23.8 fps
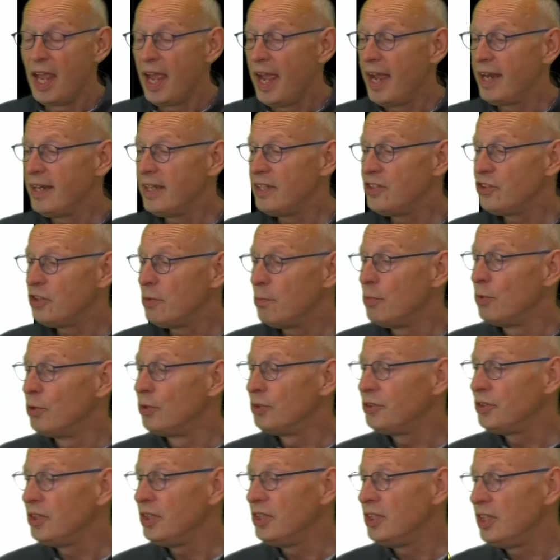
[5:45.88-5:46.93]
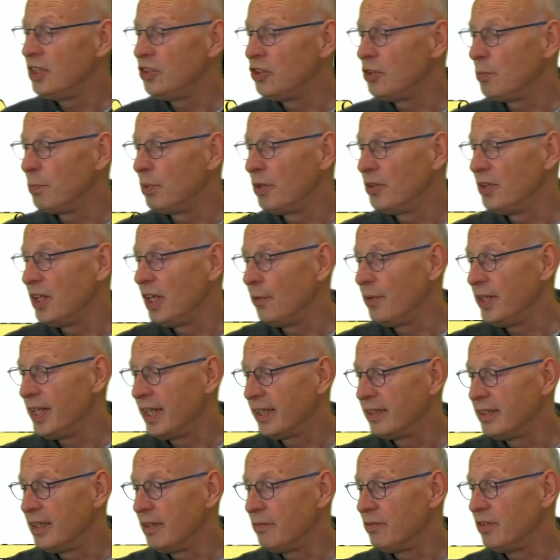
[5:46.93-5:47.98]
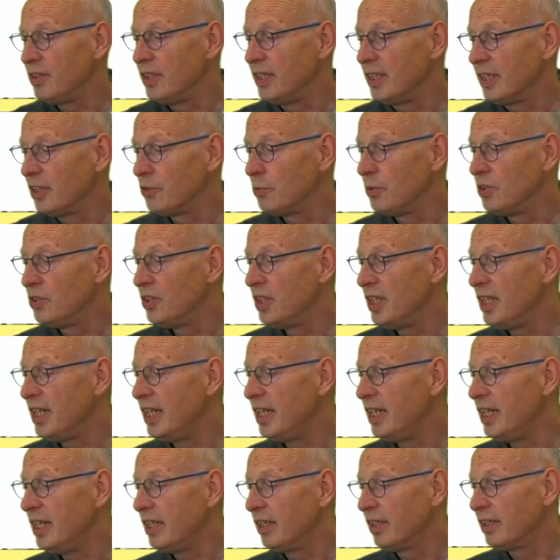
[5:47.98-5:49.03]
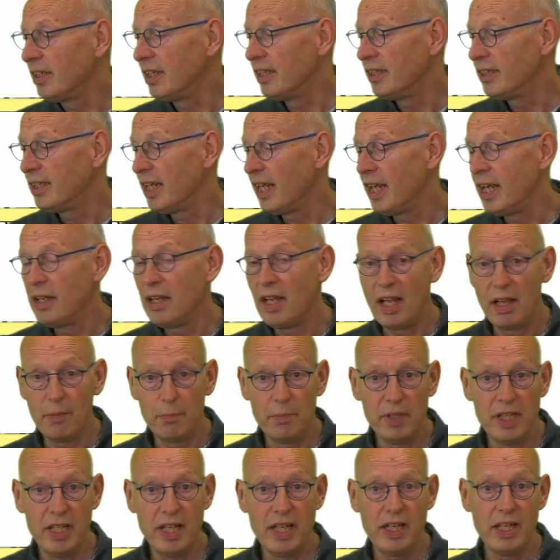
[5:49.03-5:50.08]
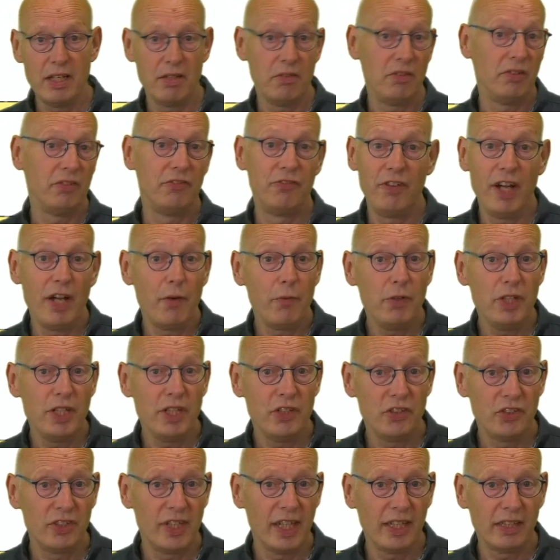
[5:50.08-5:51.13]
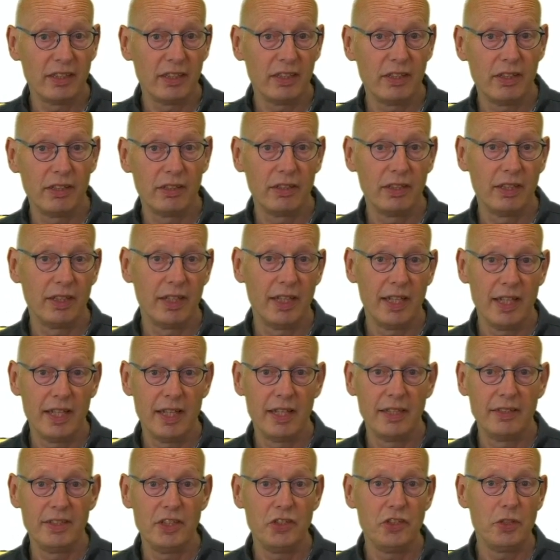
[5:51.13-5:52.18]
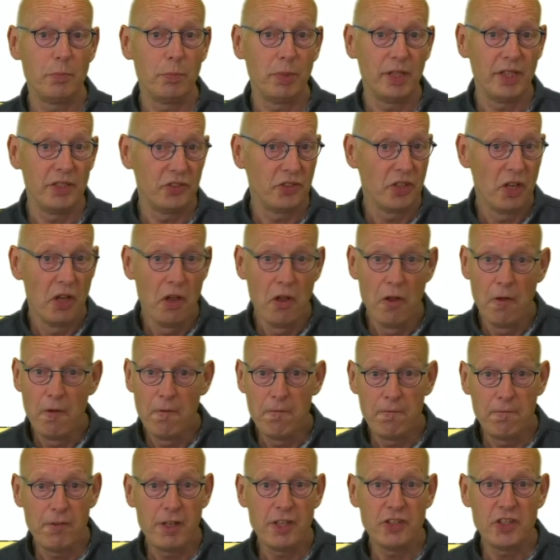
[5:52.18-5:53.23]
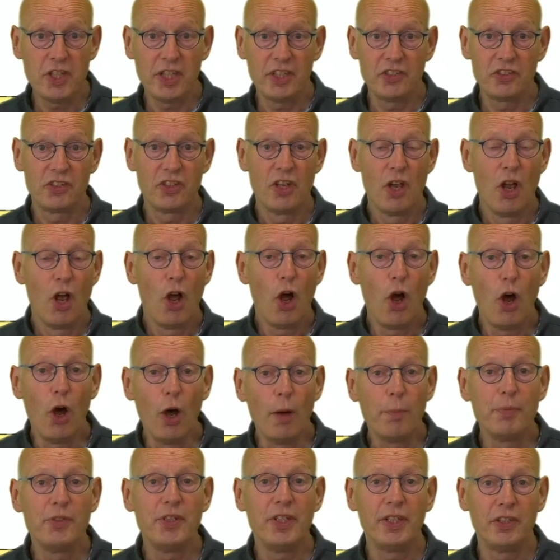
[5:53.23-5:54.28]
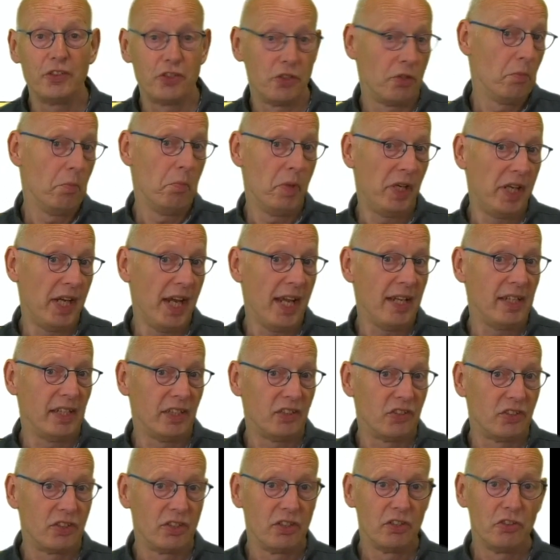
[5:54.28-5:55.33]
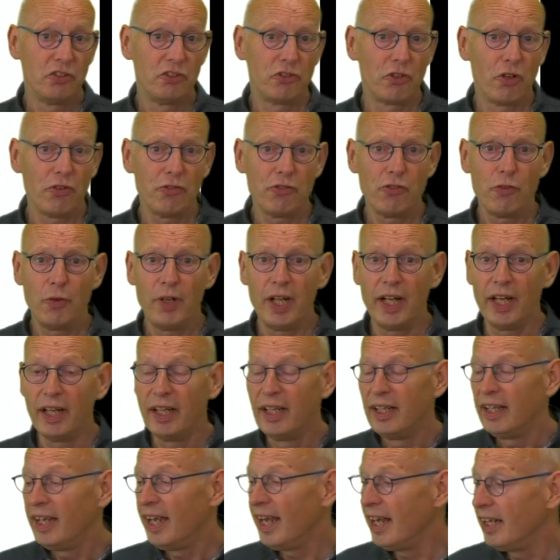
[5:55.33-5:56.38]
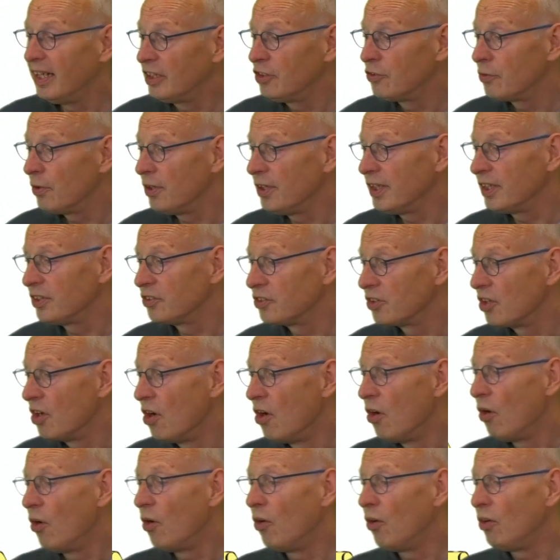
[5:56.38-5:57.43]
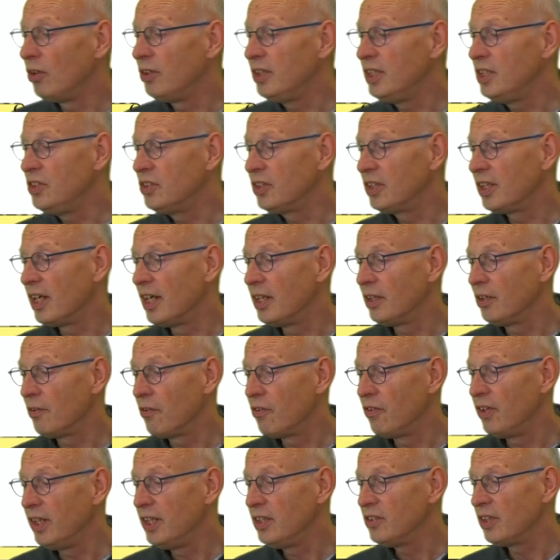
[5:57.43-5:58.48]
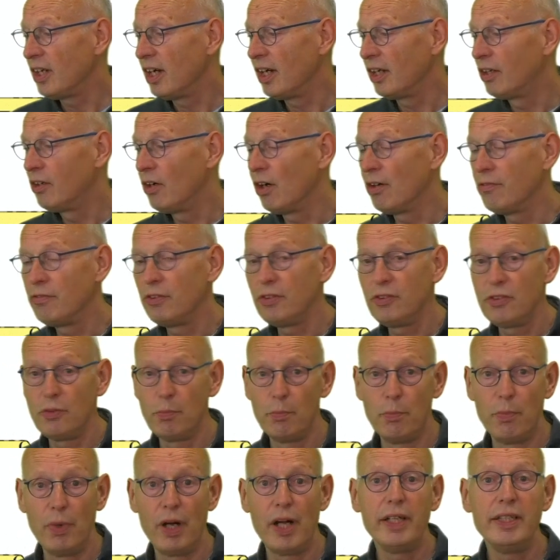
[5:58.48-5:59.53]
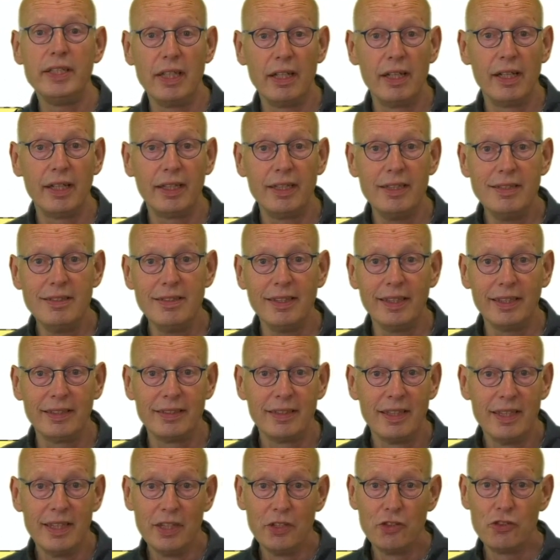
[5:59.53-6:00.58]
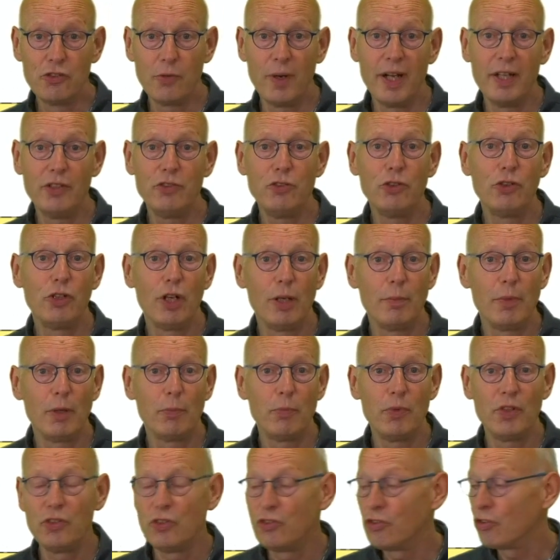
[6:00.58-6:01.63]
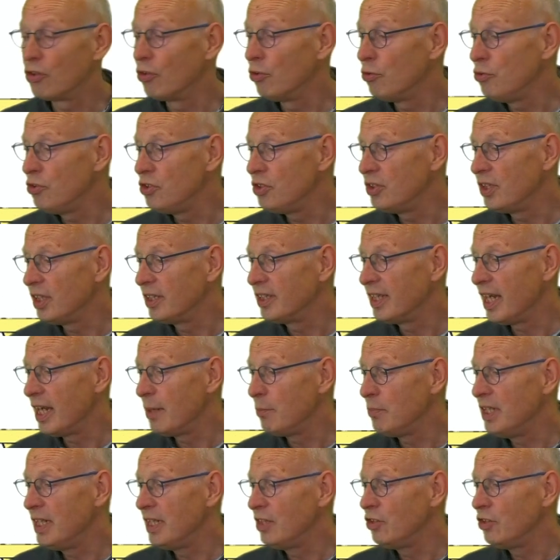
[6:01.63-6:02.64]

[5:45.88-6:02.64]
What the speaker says: And it's a multidisciplinary activity, as we see here. It can be various technical disciplines: physics, optics, mechanics, software, electronics. All these kind of things are covered by the architect, trying to come up with a solution that can be